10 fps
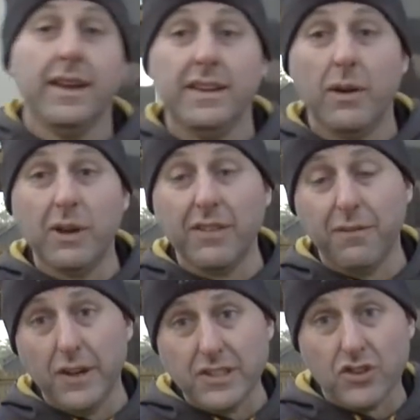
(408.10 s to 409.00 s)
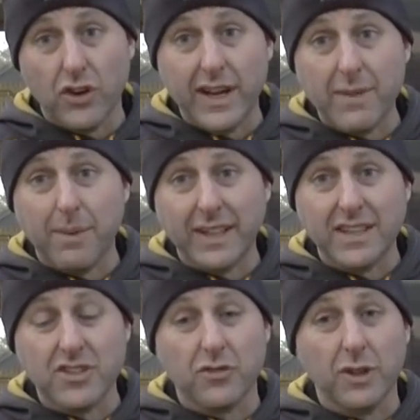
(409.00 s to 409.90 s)
Now when you're first trying out back
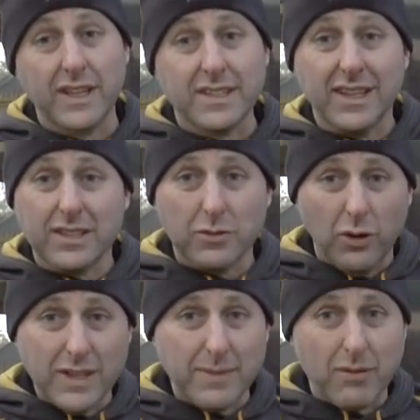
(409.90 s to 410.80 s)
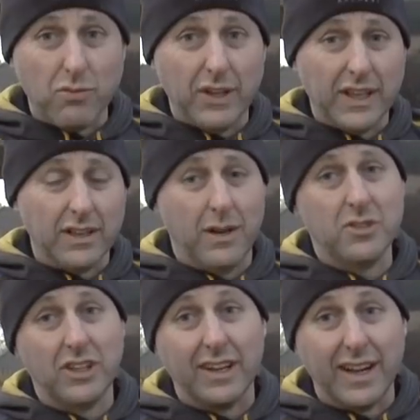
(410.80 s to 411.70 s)
tension release aids, always be really, I'm
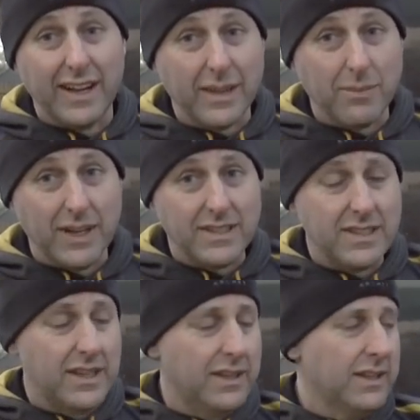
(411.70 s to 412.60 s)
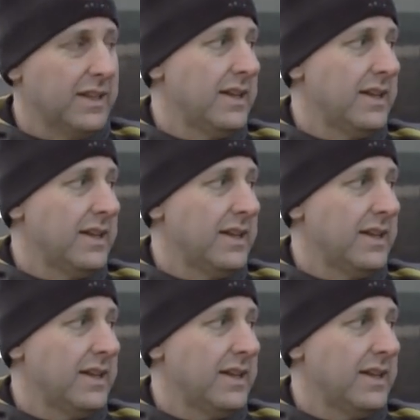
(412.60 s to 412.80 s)
shooting at 18 meters here,